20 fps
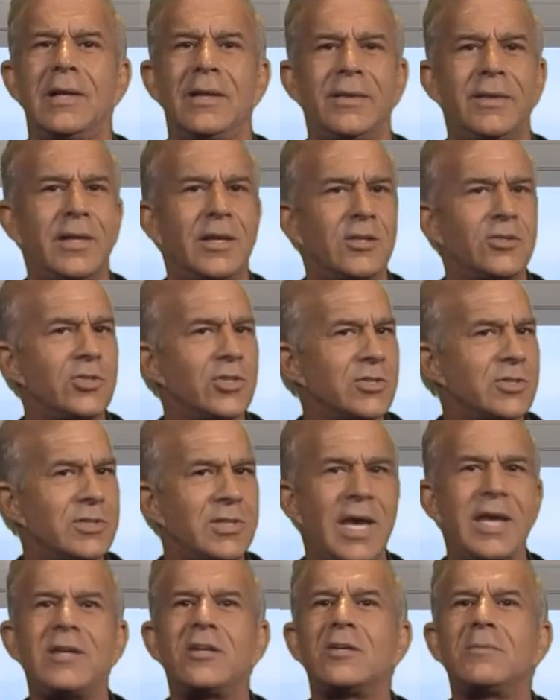They'll just
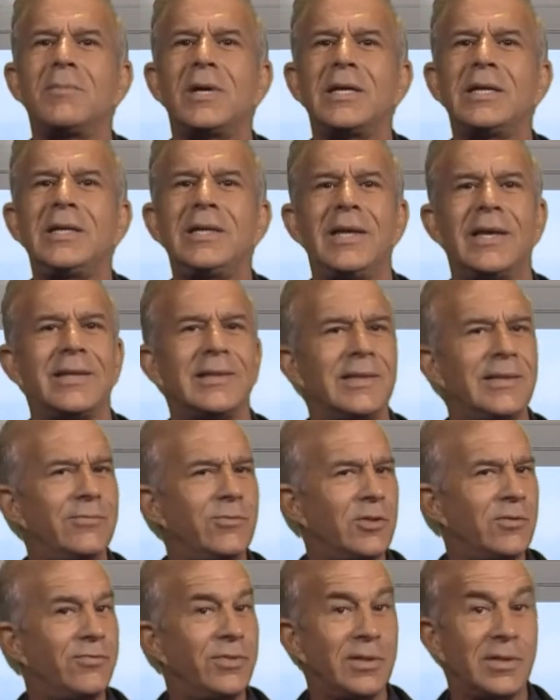take your money and leave
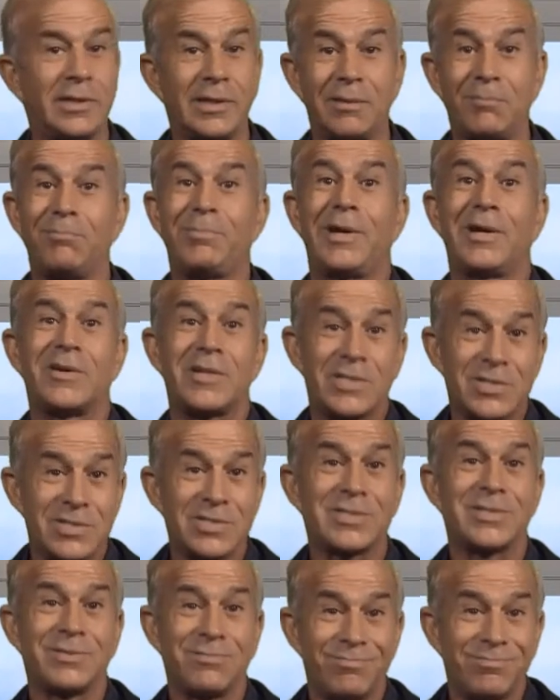you feeling
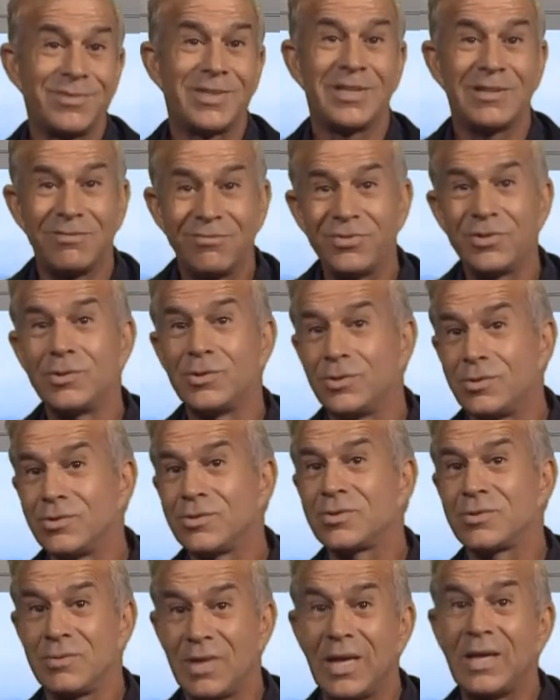embarrassed,
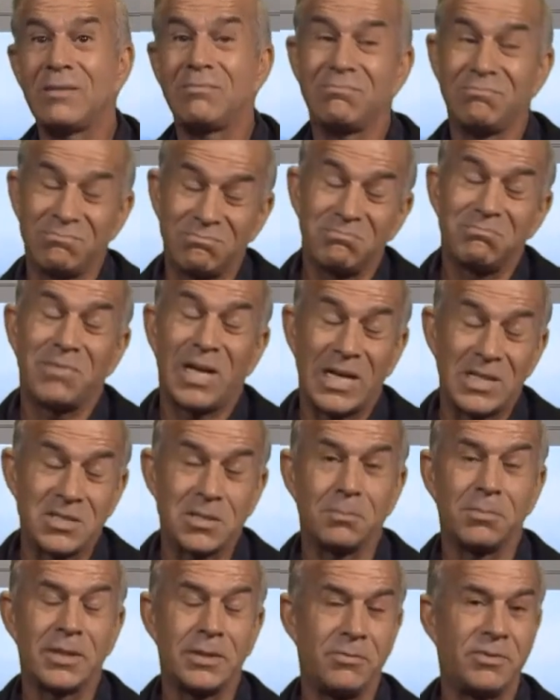confused, and
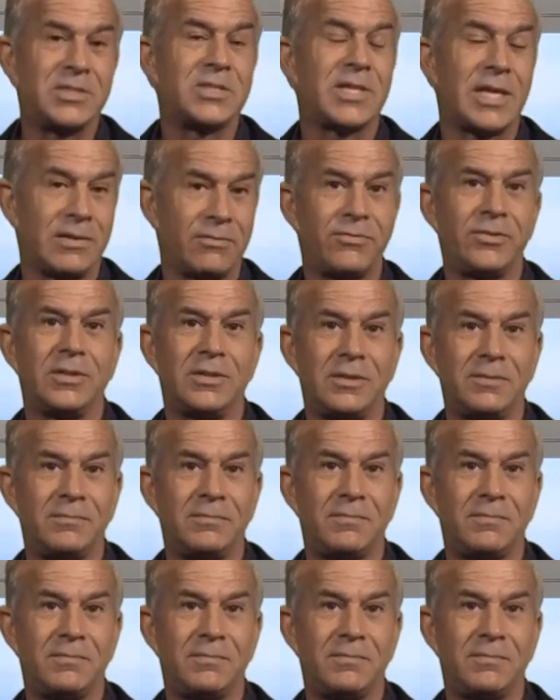possibly resentful.